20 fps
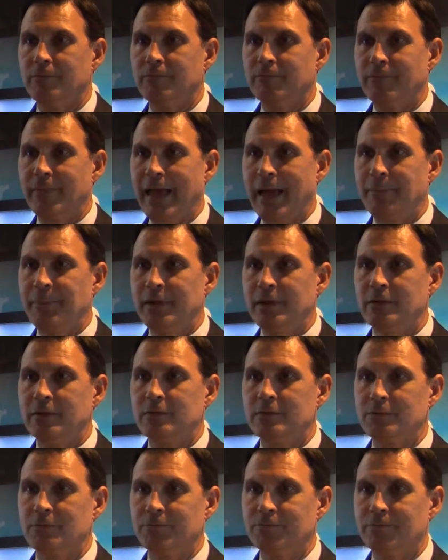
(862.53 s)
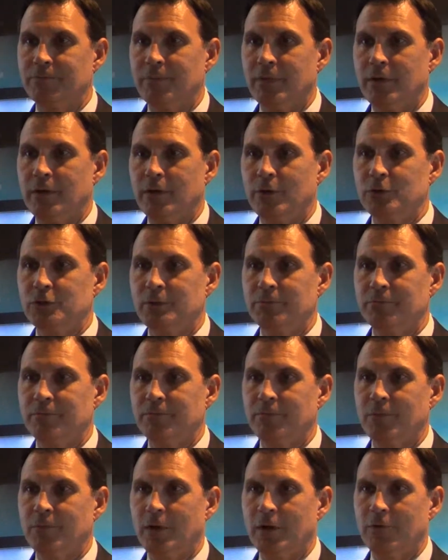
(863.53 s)
mapping, ocean
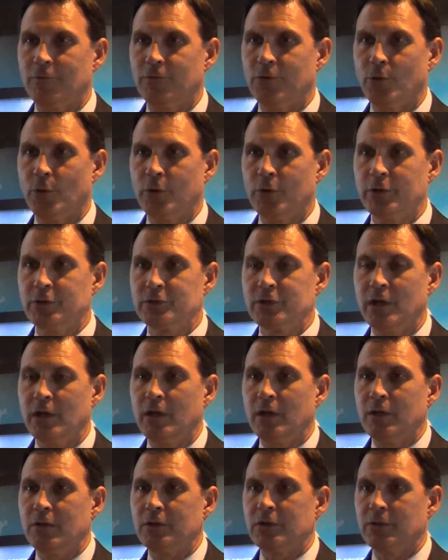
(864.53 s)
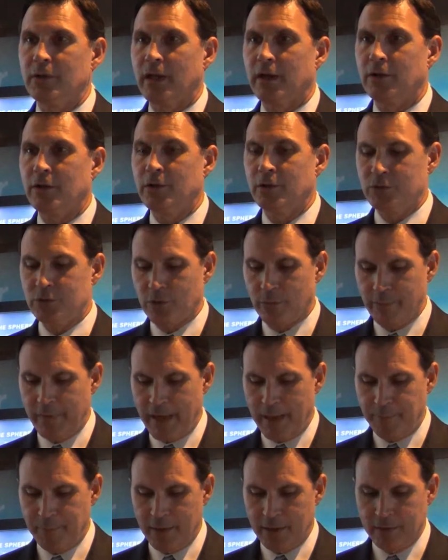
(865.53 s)
floors, do a lot of coastal
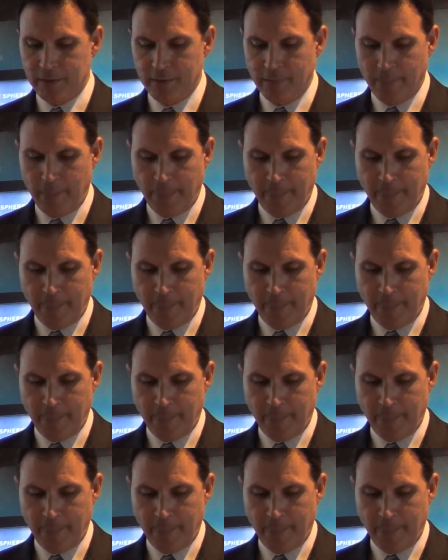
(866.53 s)
mapping,